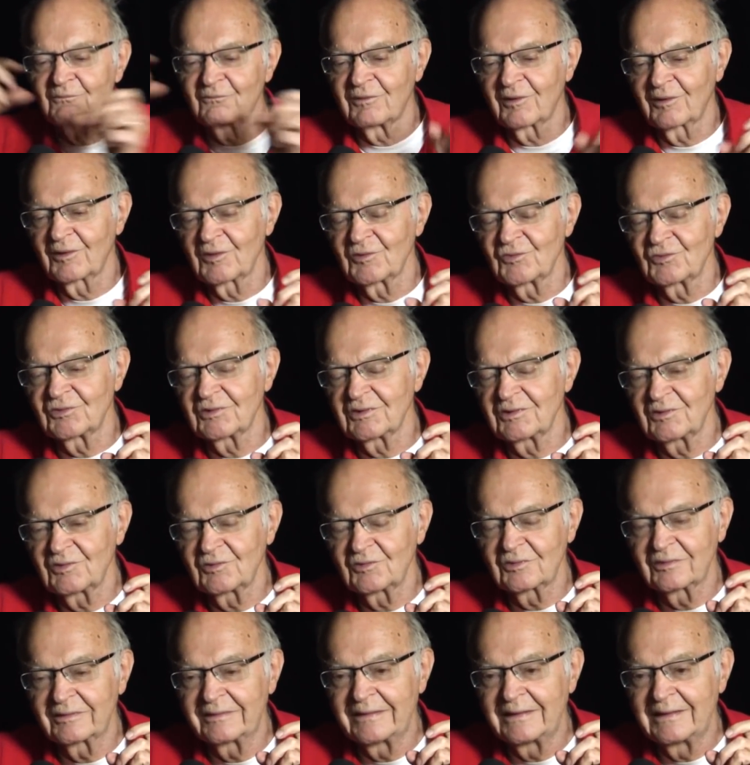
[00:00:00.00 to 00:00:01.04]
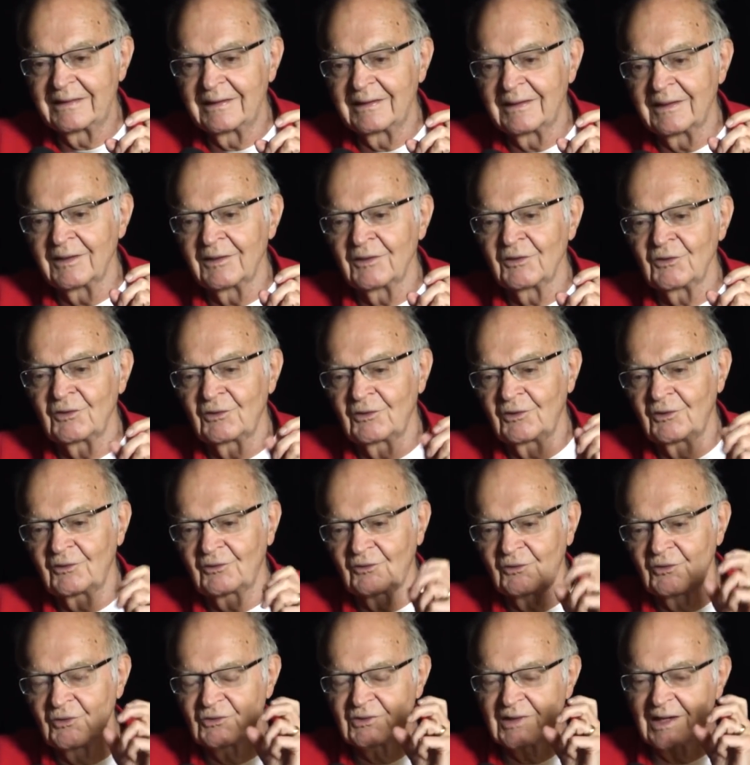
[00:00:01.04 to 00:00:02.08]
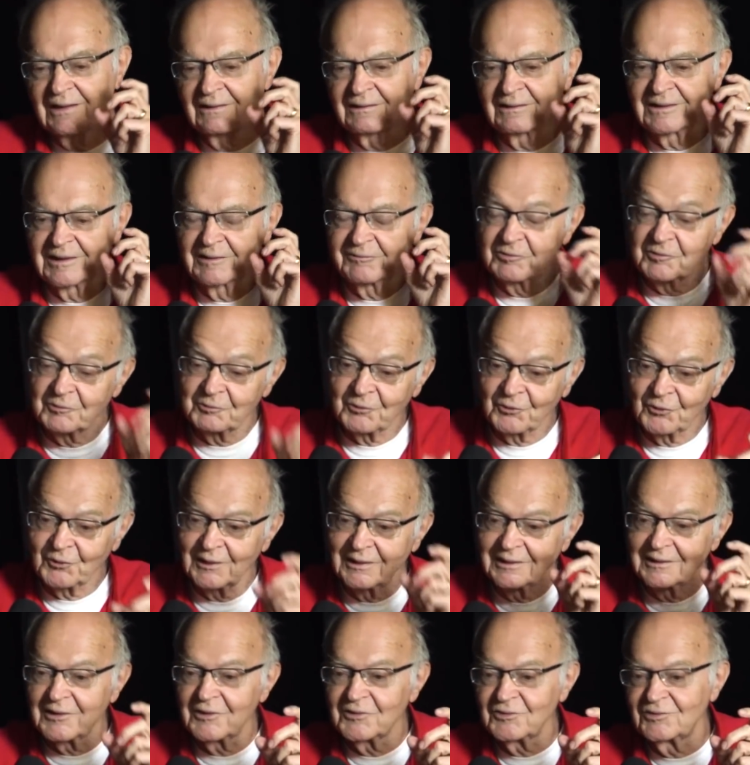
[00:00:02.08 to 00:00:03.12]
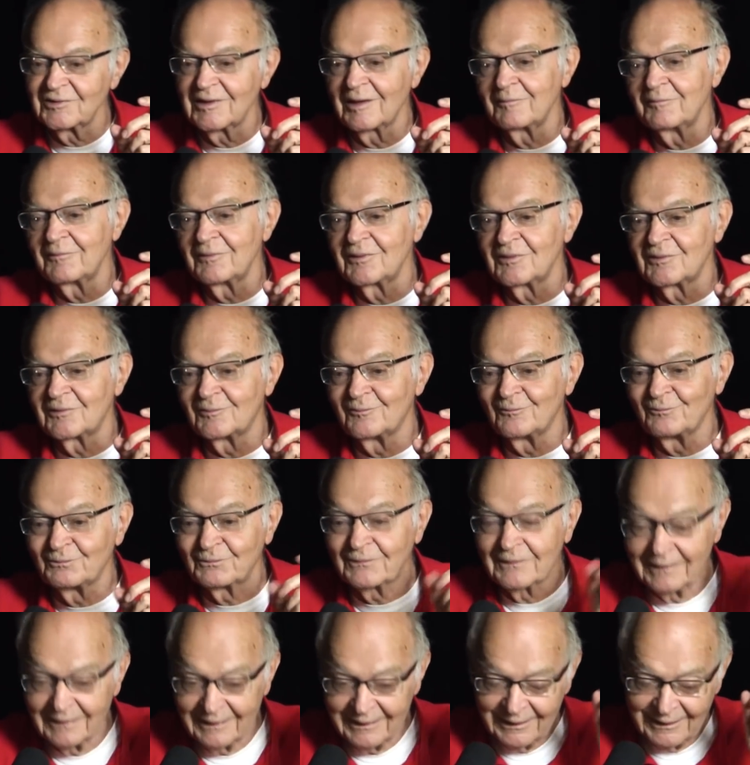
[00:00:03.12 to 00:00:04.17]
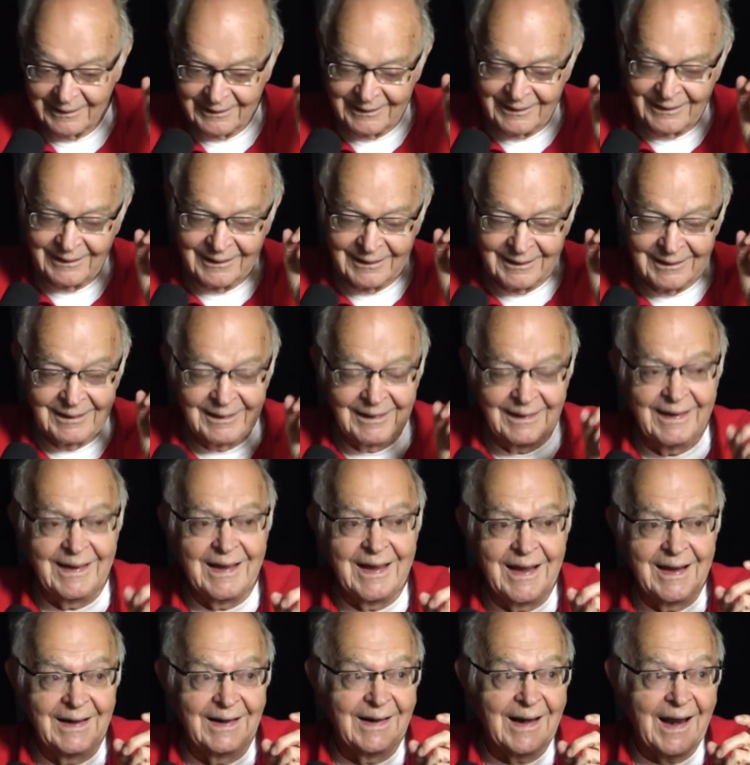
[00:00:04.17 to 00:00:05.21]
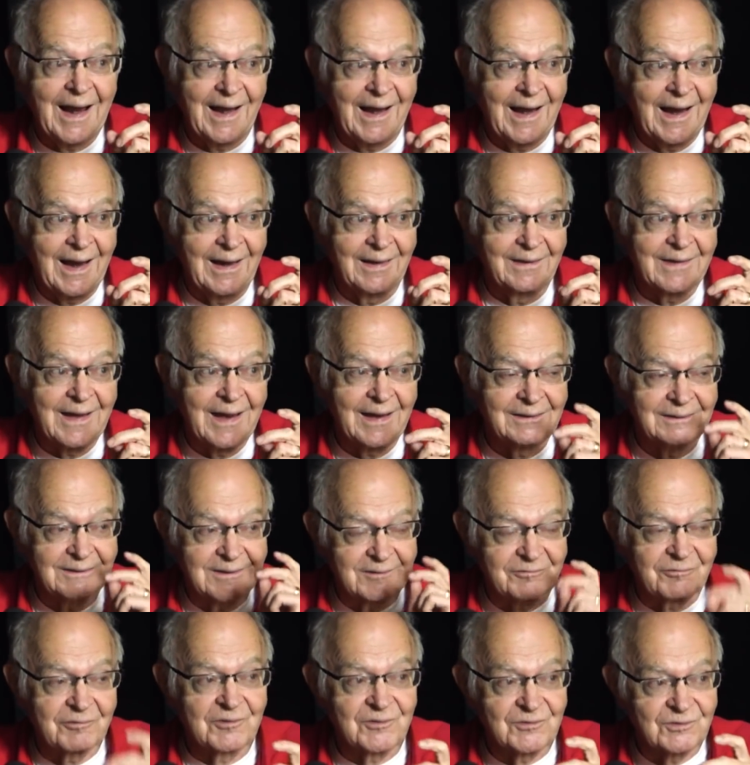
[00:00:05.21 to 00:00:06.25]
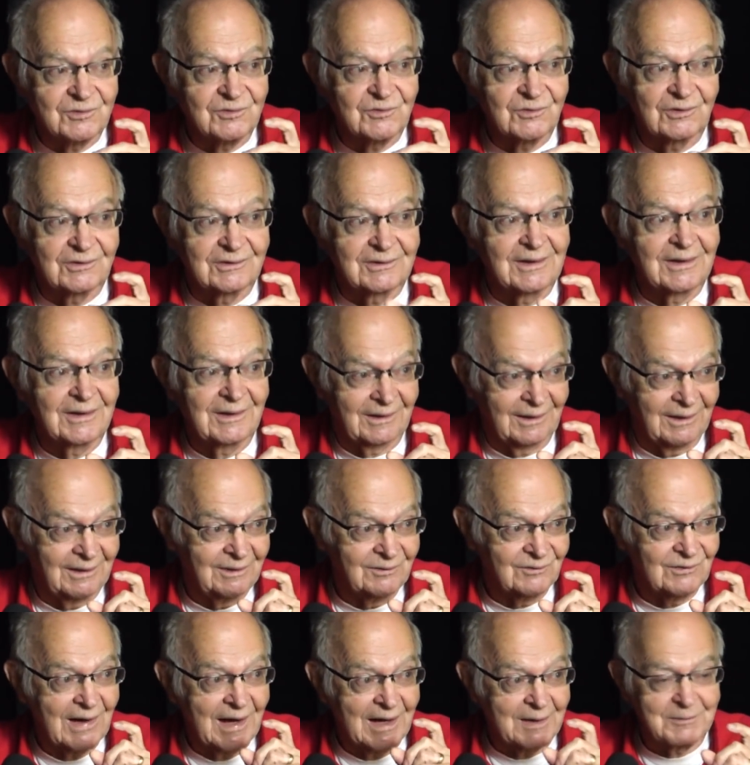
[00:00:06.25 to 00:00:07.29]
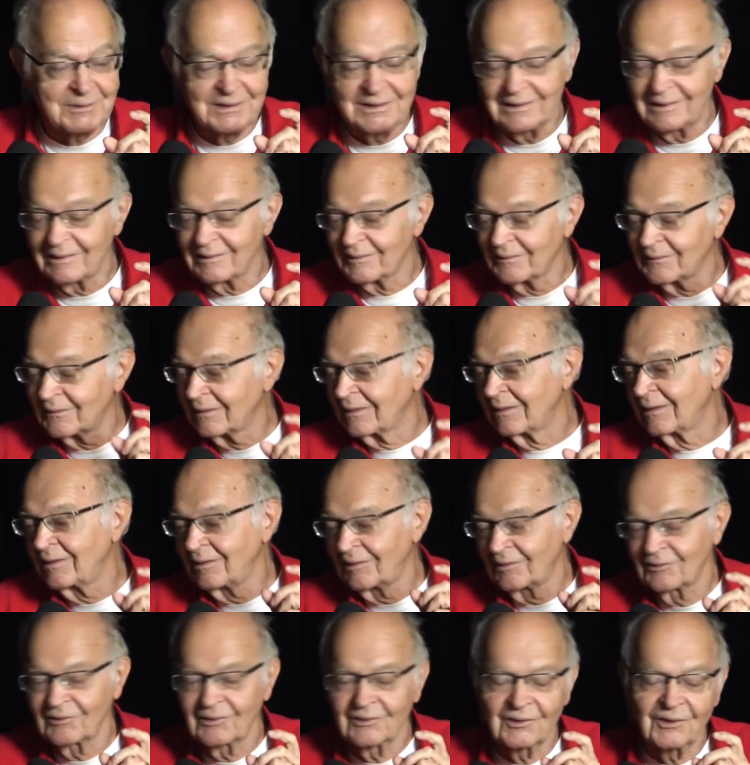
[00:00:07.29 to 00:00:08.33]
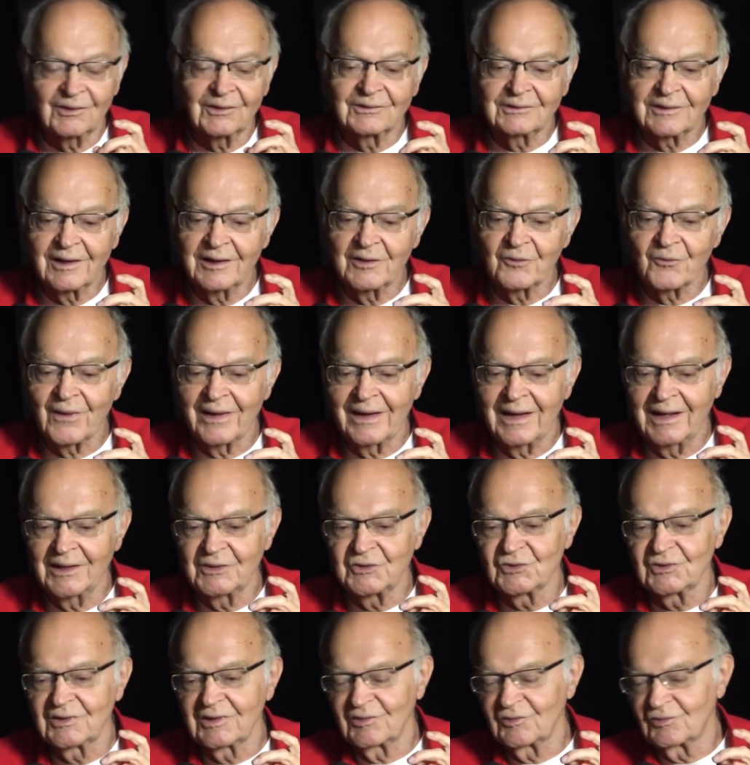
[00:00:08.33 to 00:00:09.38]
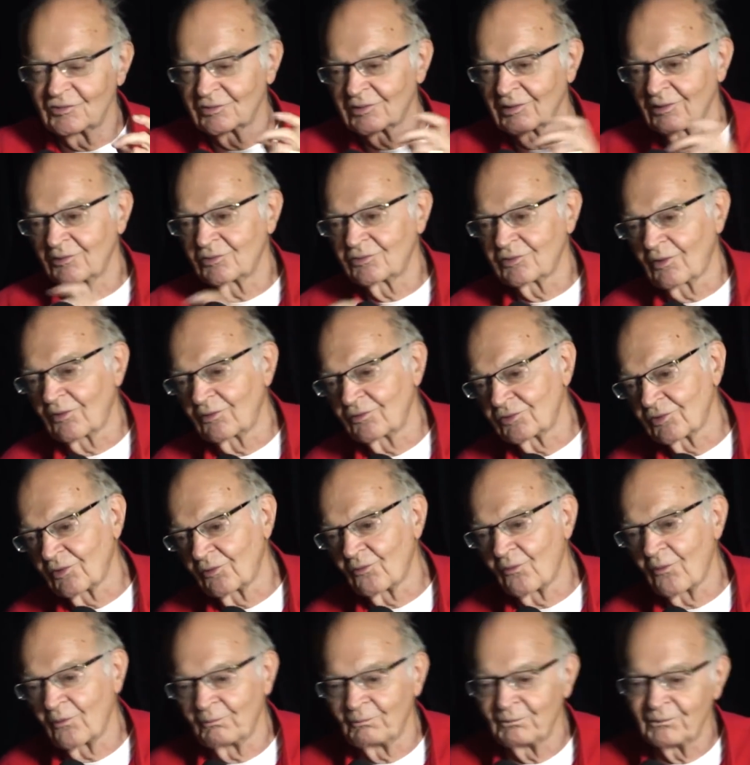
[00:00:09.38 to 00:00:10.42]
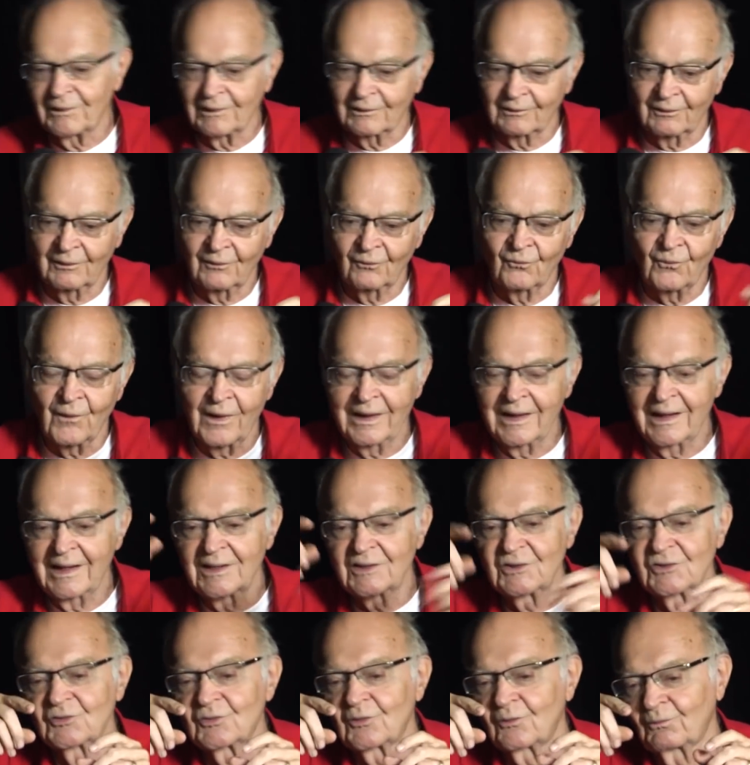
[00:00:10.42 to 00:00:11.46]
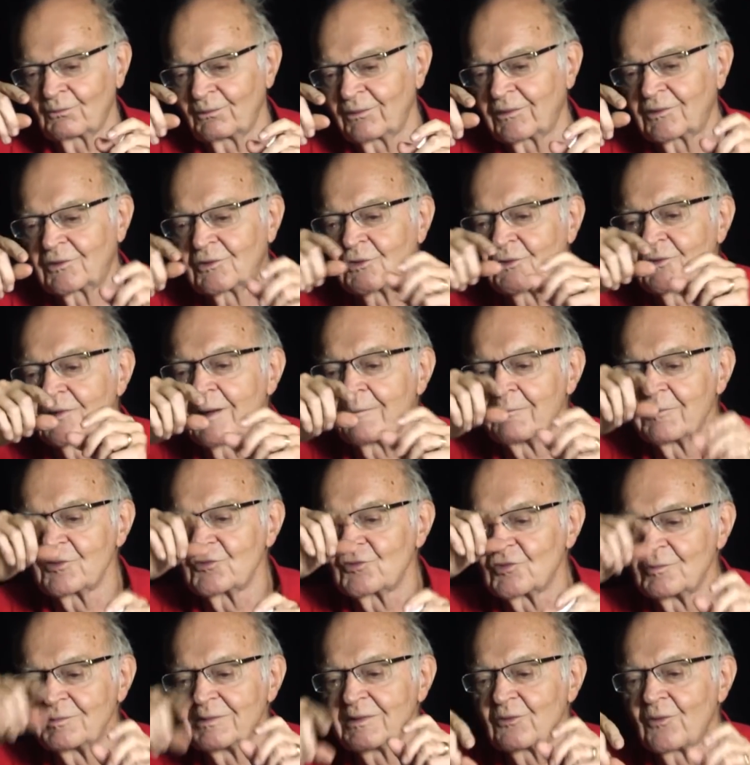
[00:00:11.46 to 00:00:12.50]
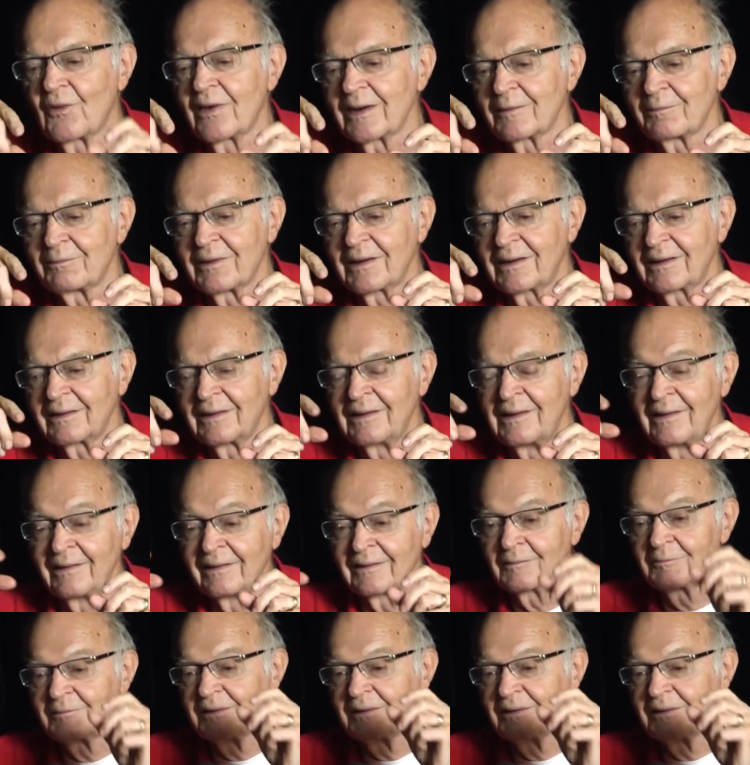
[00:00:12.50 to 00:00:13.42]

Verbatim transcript: vertices, you take the difference between those numbers. And, and that difference is is got to be tell you what edge it is. So so the, one edge, two numbers will be one apart. There'll